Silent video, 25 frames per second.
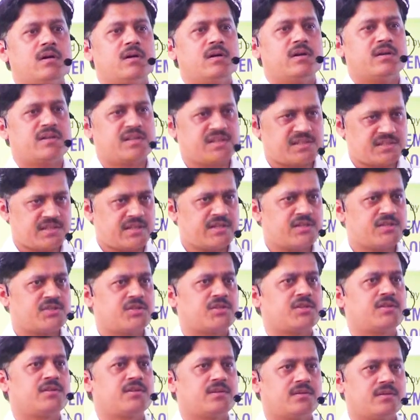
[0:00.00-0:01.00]

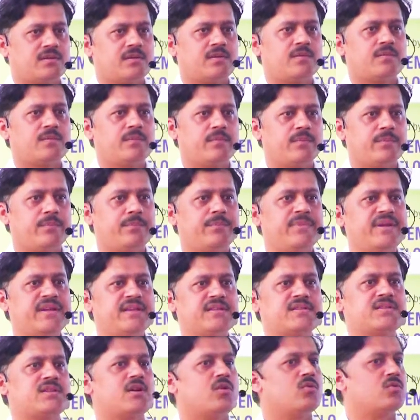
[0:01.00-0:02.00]
research
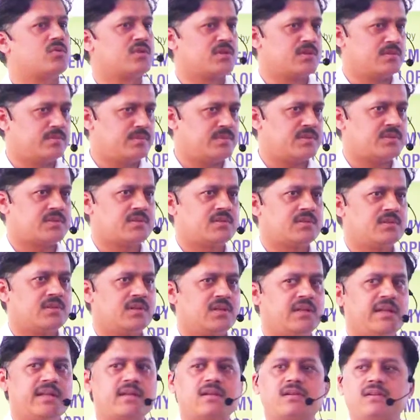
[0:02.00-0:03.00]
based outcomes,
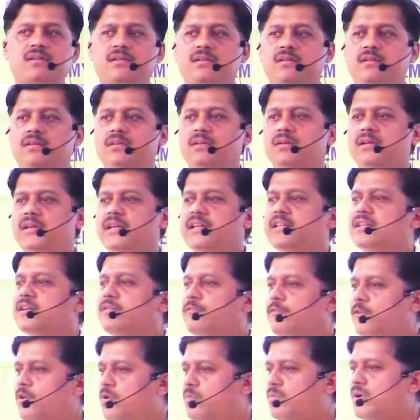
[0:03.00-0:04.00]
like in
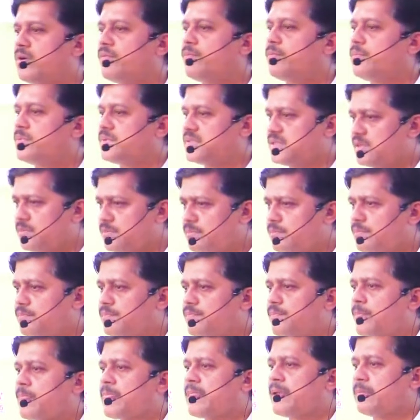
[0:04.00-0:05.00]
the form of some
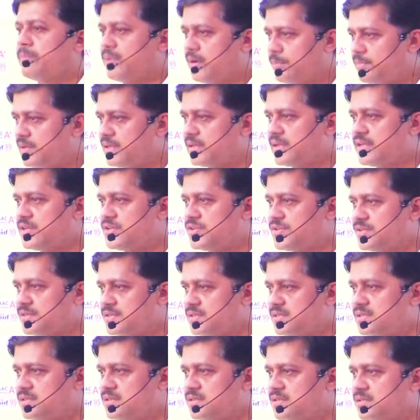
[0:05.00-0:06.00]

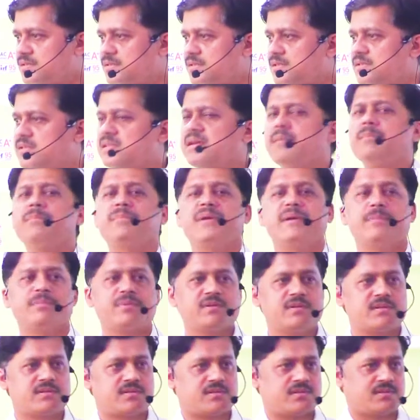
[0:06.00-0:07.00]
publications, some
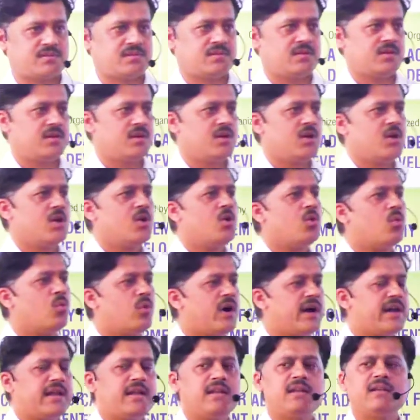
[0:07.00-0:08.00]
papers,
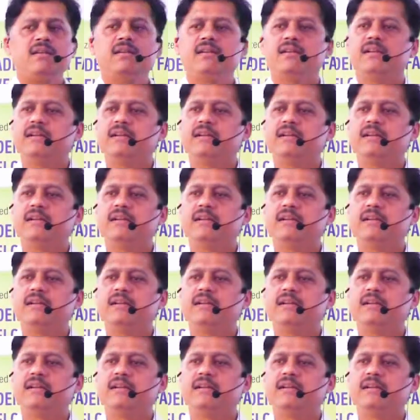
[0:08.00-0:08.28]
while